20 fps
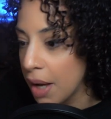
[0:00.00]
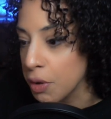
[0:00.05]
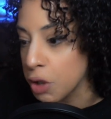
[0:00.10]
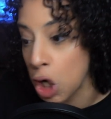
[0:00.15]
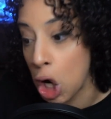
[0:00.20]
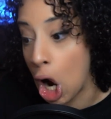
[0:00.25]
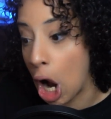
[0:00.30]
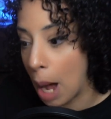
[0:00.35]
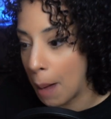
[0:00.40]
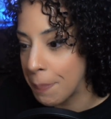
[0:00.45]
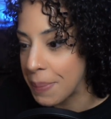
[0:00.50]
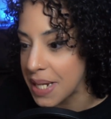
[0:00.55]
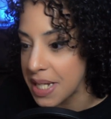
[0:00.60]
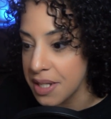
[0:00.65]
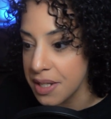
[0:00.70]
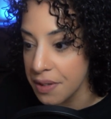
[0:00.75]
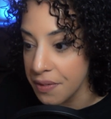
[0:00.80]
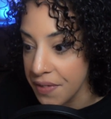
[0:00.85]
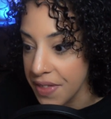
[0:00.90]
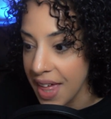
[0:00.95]

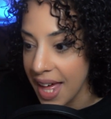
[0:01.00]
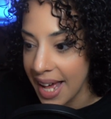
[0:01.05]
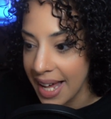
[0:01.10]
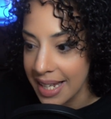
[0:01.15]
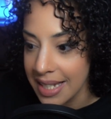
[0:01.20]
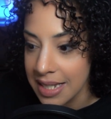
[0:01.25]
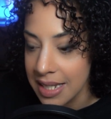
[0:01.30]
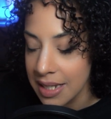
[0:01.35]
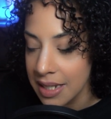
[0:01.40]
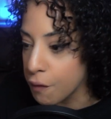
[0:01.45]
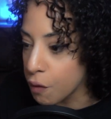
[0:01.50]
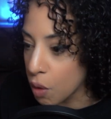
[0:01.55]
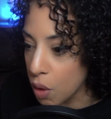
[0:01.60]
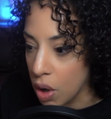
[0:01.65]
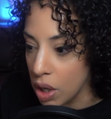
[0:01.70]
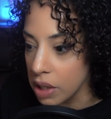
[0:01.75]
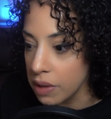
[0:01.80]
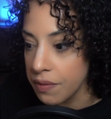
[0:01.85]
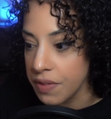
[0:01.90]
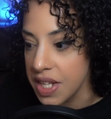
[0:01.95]
copies of that for
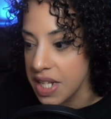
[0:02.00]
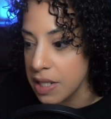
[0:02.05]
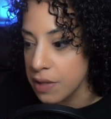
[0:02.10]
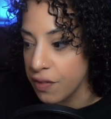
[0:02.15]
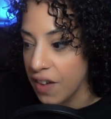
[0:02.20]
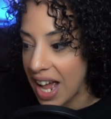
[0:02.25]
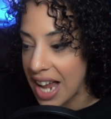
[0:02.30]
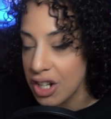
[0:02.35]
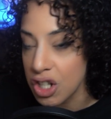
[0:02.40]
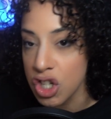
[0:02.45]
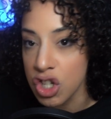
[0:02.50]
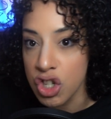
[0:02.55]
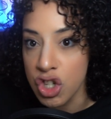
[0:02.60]
all of these fashion